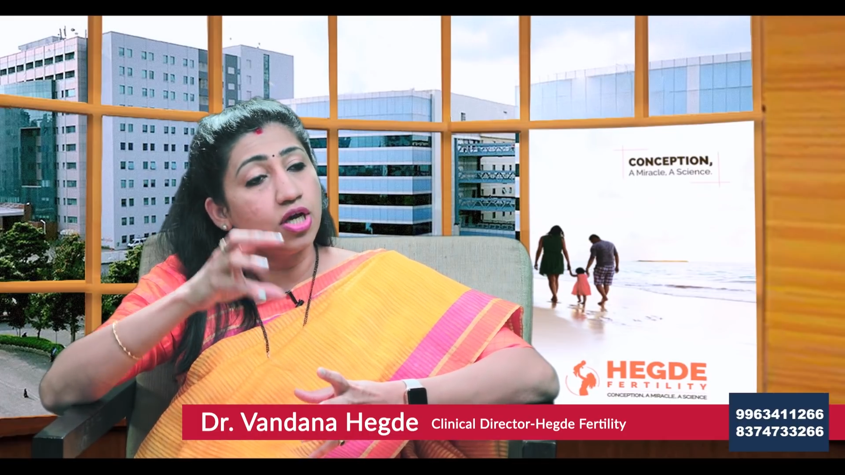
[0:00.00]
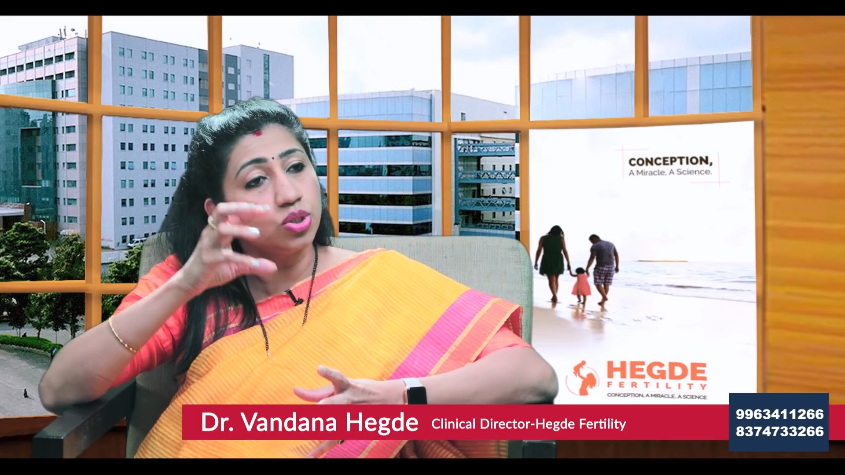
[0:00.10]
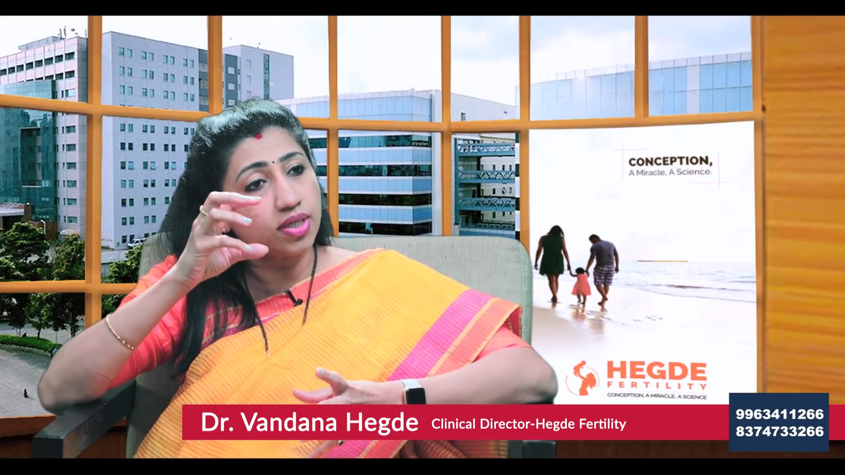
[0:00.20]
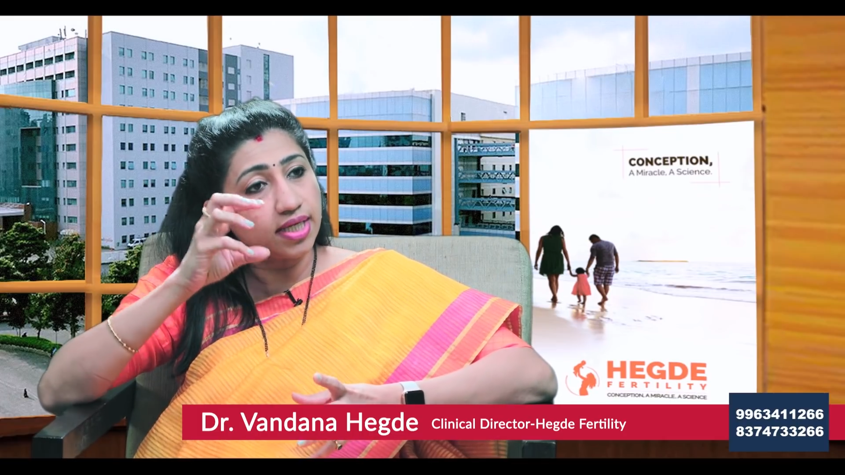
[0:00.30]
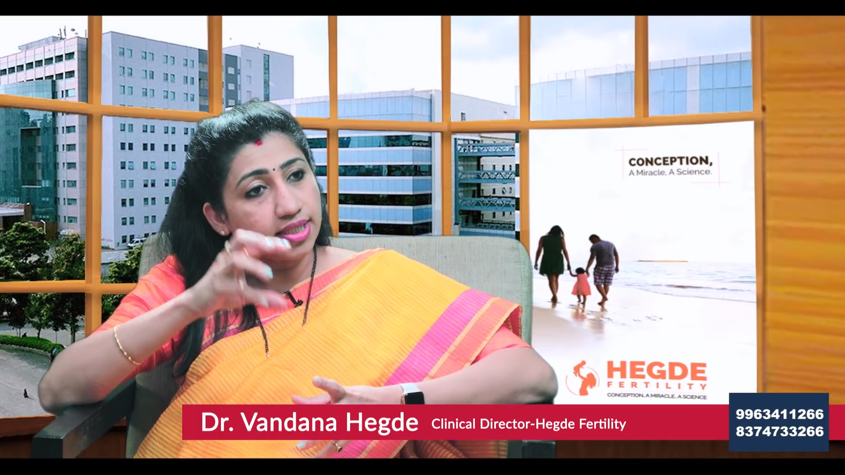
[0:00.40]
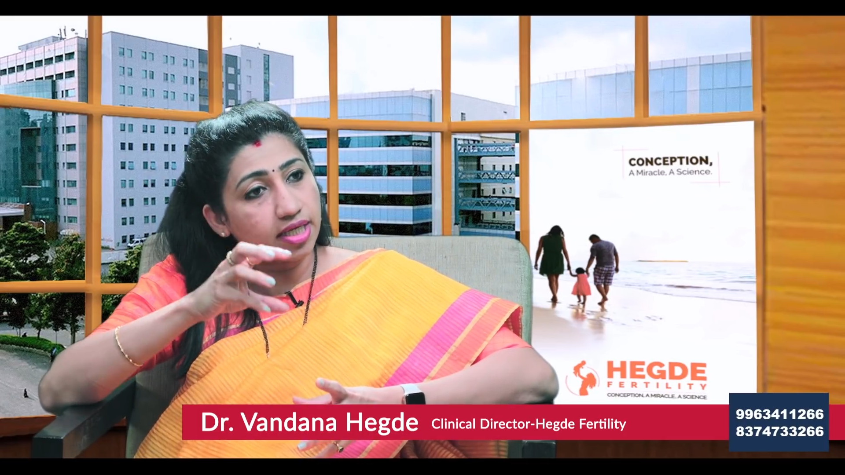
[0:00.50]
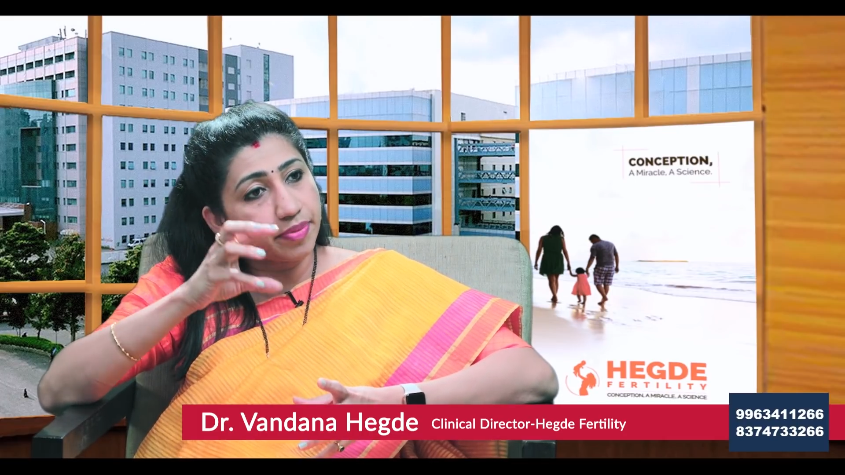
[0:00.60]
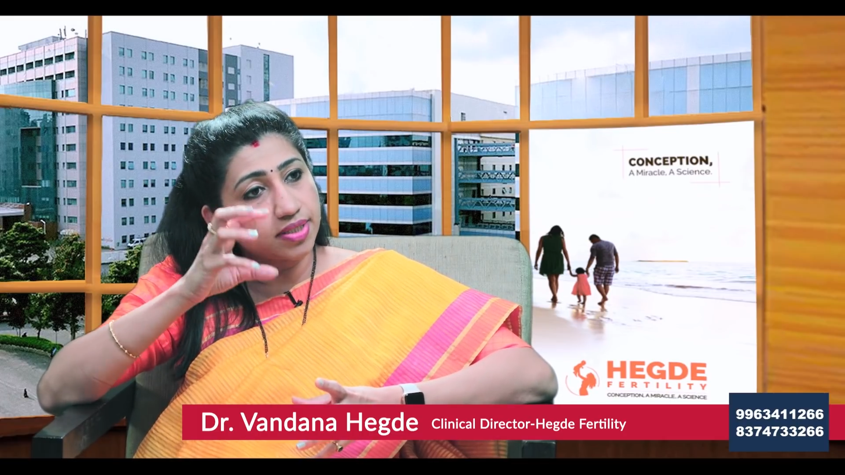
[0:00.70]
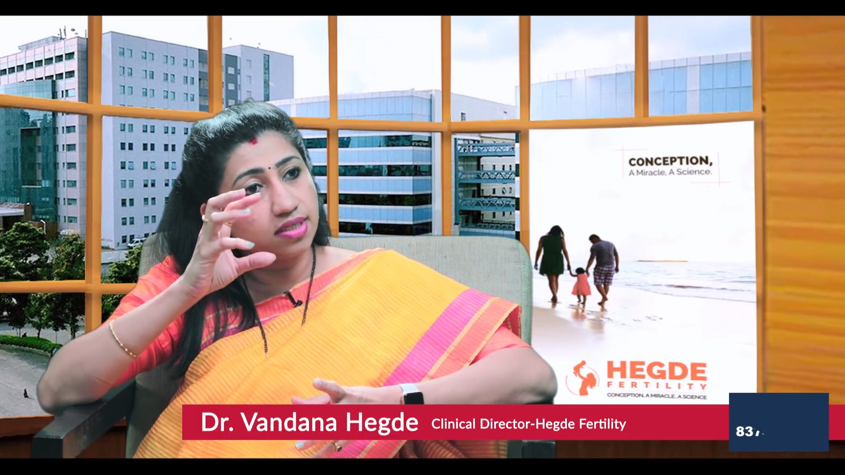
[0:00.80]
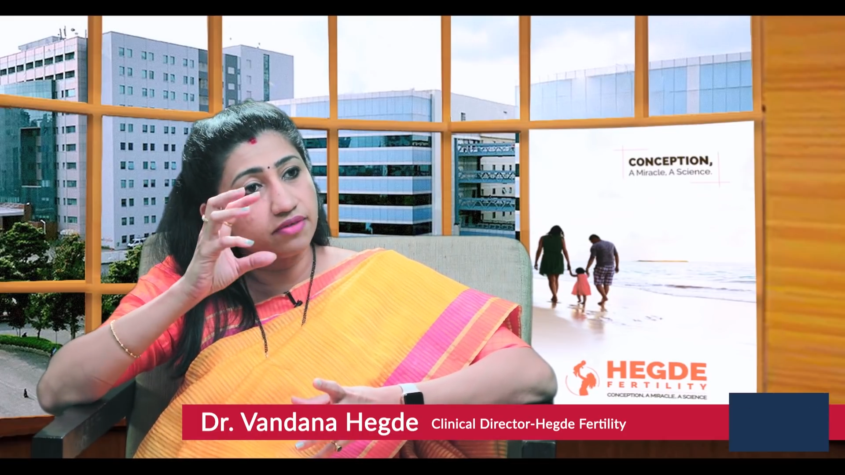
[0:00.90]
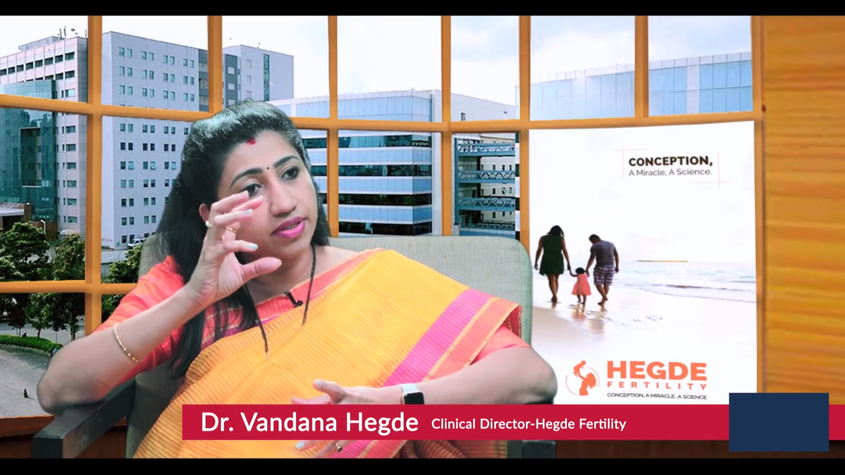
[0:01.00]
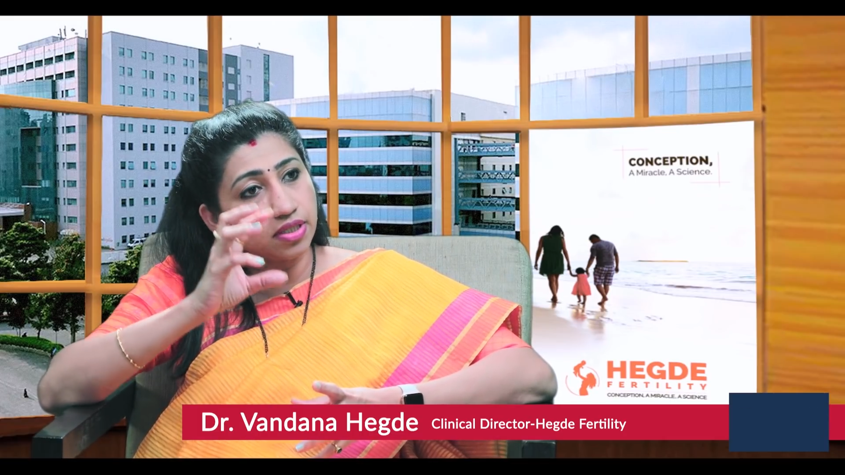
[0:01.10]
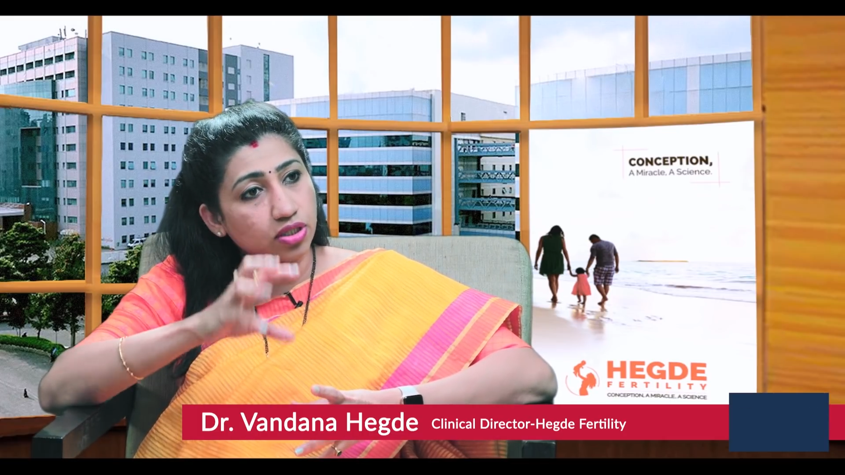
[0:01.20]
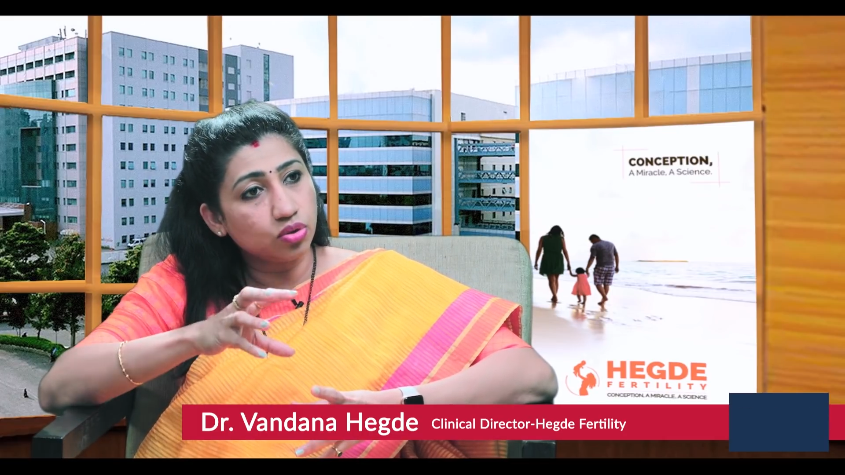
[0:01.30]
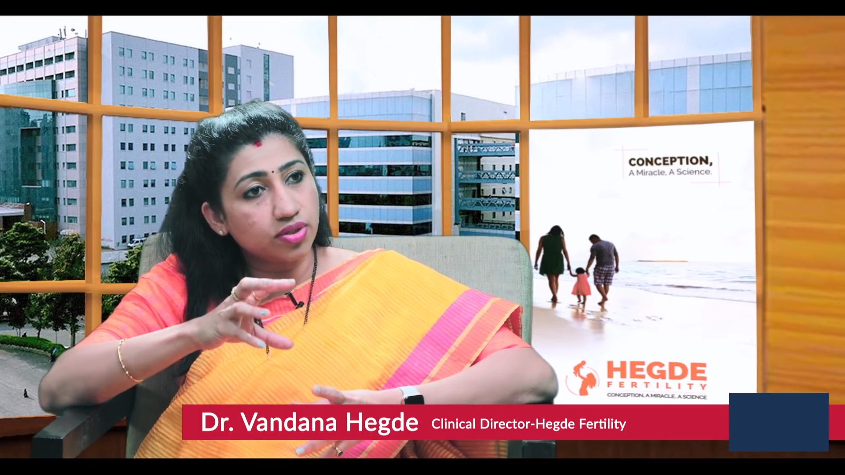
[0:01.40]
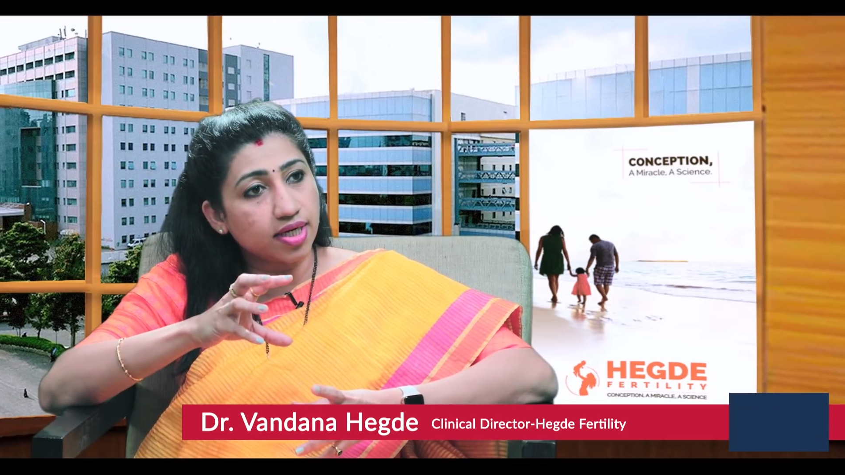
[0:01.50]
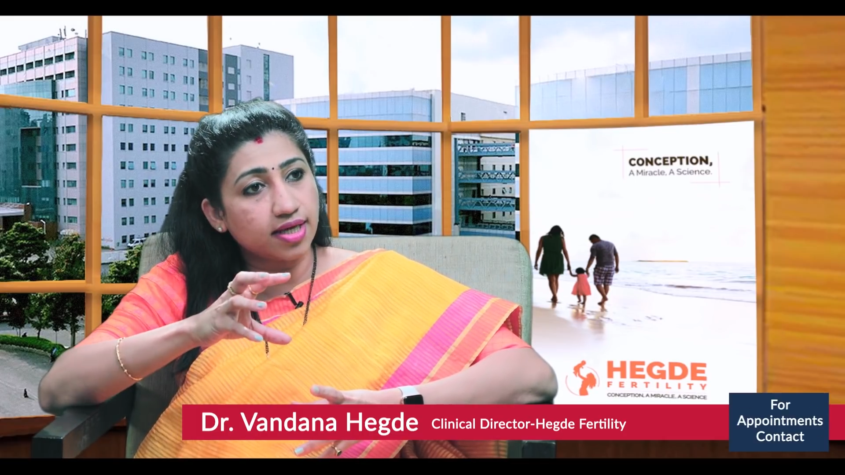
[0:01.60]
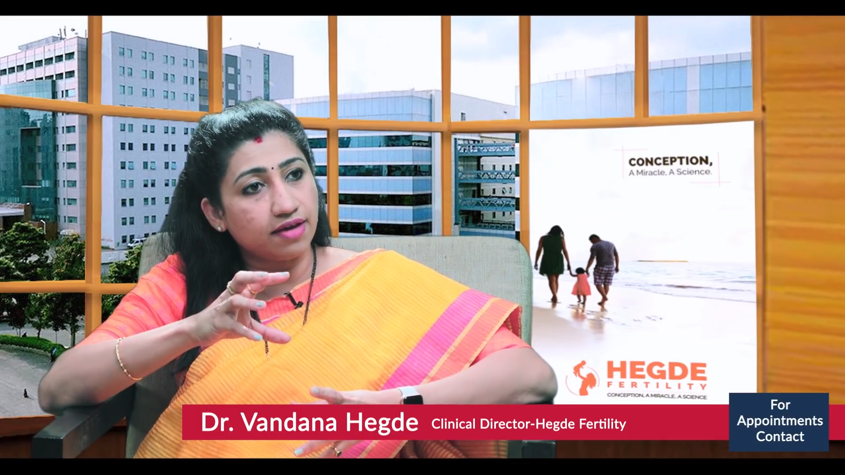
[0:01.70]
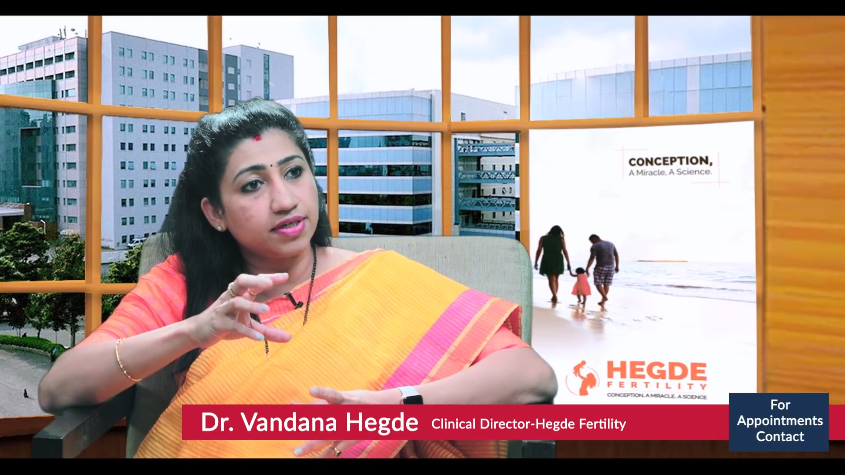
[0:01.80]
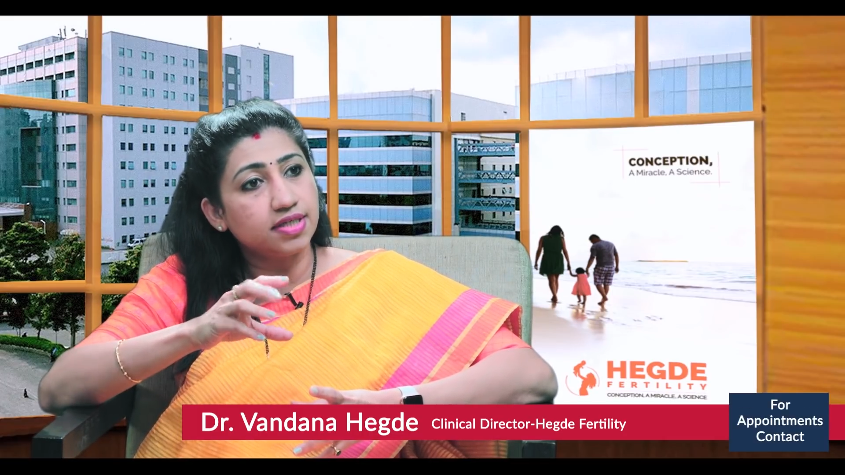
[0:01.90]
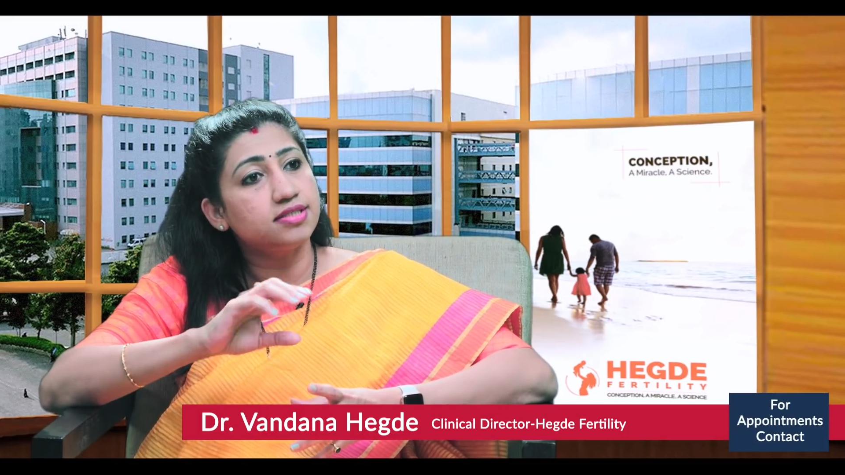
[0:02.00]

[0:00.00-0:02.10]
So anything present within the uterine cavity